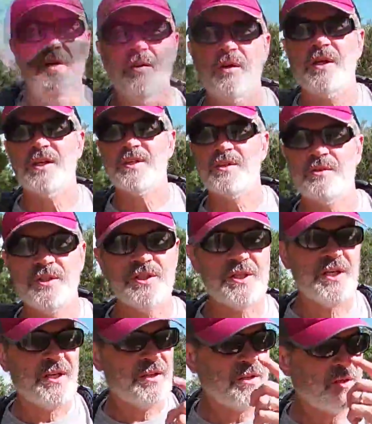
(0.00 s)
Okay, so
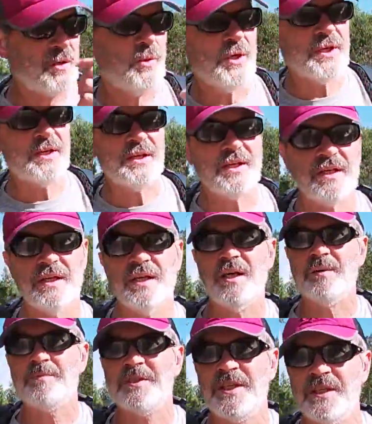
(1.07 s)
just another quick
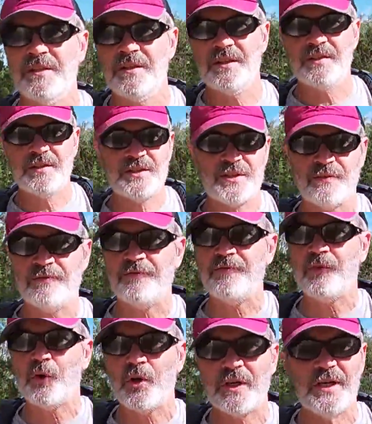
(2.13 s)
update. There's a
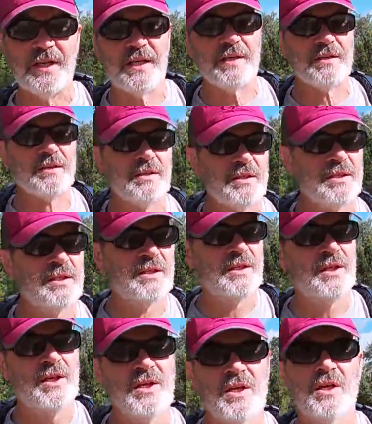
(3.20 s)
fork here.
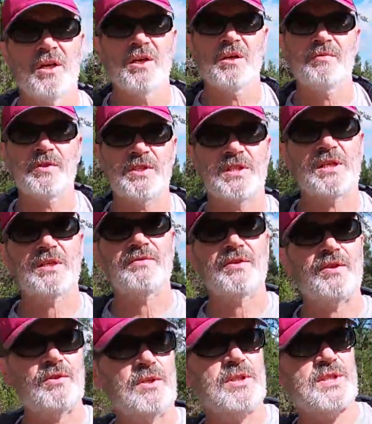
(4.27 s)
Obviously, if
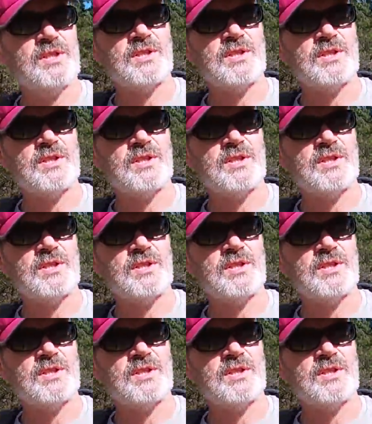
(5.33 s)
you're going to